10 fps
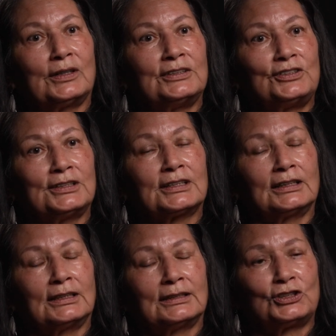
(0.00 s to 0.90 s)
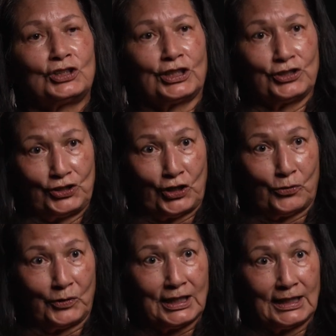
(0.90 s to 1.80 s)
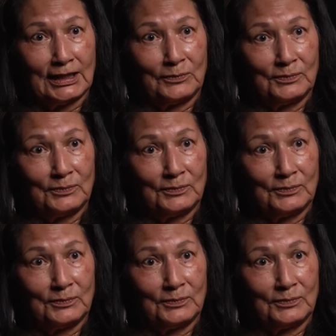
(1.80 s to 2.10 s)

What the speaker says: and she's got a lot that she can share with him.